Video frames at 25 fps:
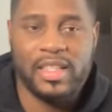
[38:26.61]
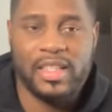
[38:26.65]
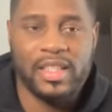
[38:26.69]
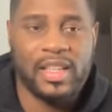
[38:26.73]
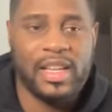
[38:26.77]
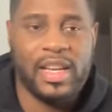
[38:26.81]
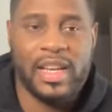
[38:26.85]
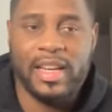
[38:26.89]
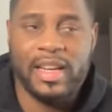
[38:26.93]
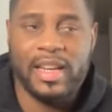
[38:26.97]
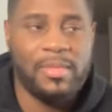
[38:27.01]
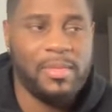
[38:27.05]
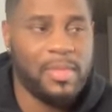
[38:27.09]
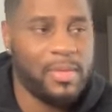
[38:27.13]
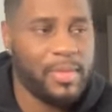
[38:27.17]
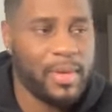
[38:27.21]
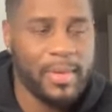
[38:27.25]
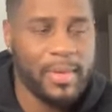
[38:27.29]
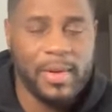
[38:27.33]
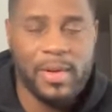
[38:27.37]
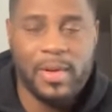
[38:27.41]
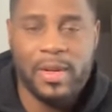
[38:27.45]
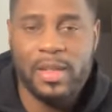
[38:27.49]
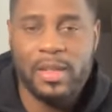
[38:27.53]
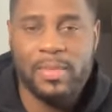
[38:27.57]
It's like, them the
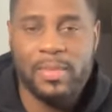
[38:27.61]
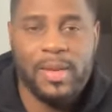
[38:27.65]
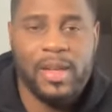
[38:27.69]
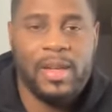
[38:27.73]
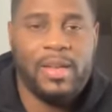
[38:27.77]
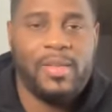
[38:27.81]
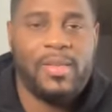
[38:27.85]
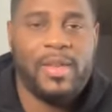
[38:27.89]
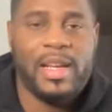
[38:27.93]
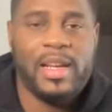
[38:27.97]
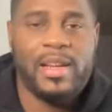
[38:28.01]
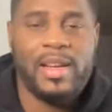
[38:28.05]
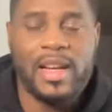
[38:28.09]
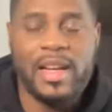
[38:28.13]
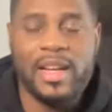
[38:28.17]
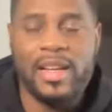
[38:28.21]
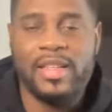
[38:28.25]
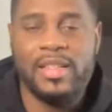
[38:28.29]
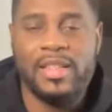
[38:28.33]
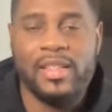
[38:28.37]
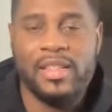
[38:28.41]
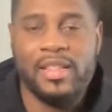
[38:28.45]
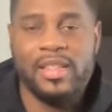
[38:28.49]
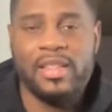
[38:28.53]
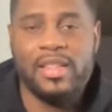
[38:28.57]
people you need to be around,
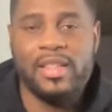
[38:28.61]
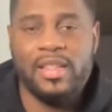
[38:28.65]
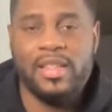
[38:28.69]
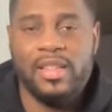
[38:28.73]
honestly.